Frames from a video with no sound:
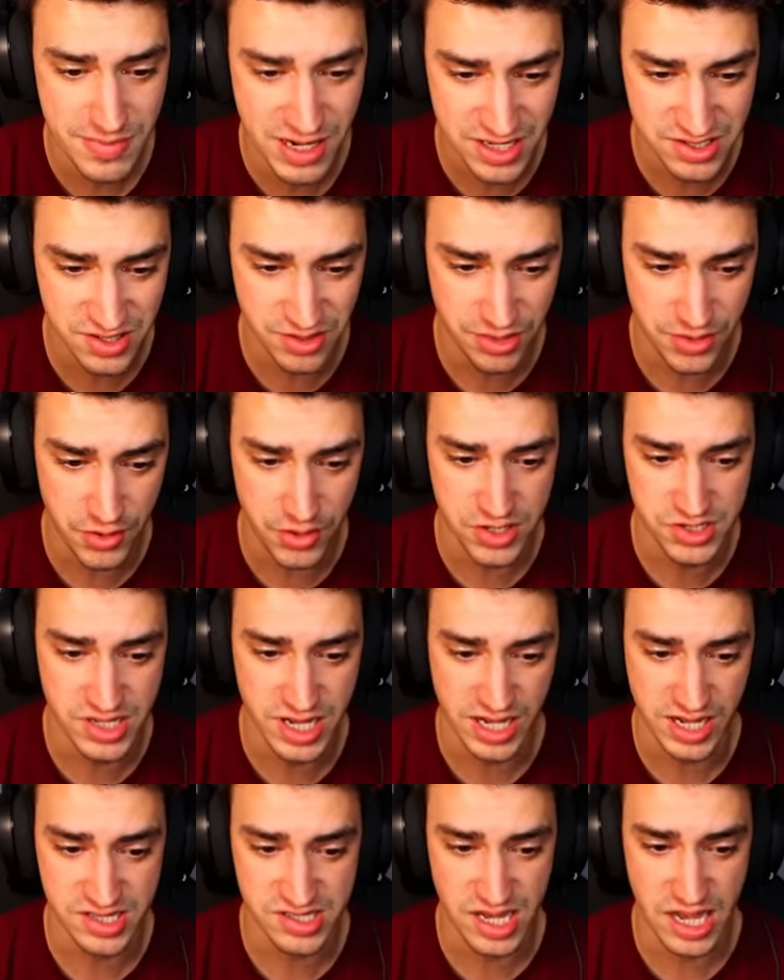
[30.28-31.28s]
minutes and 30
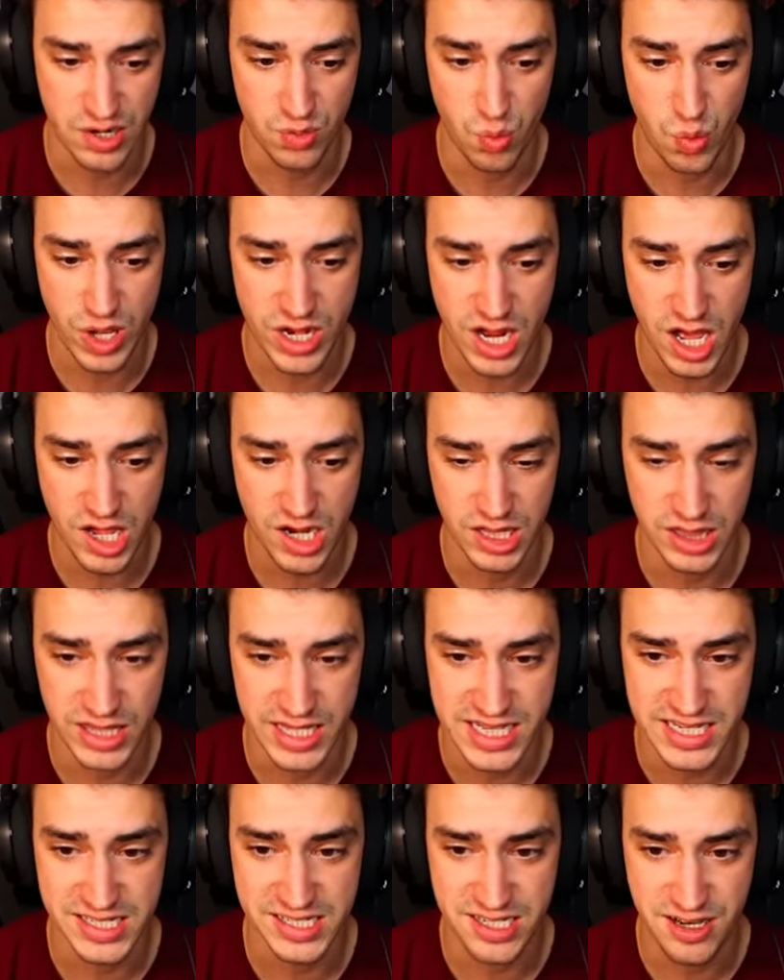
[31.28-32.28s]
seconds and win on
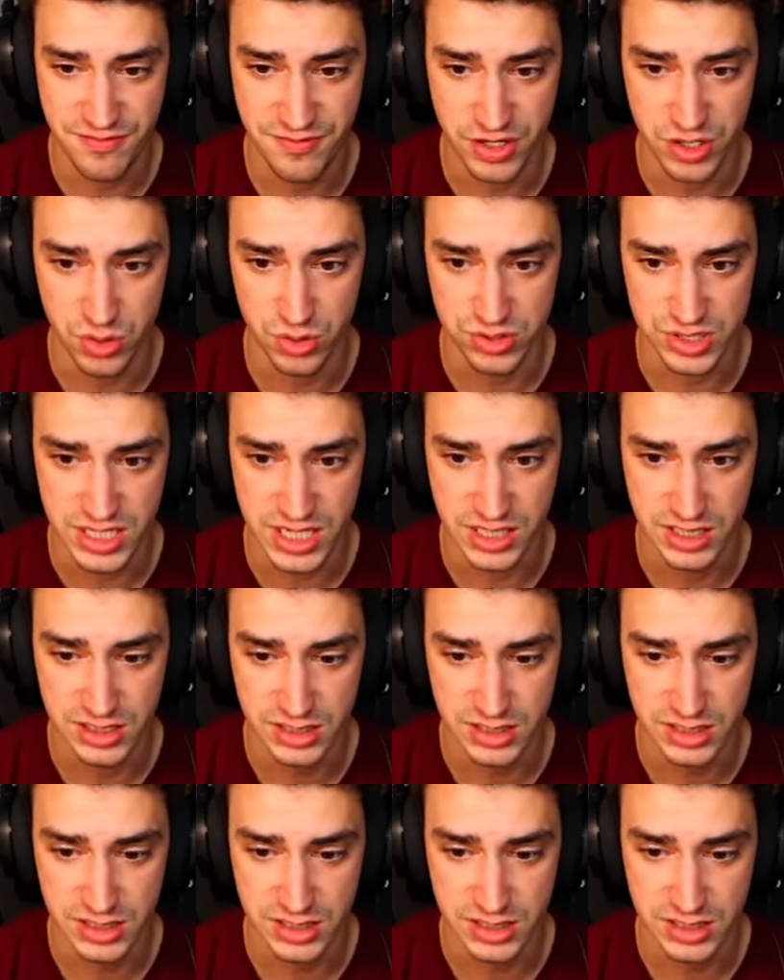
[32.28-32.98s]
elite difficulty.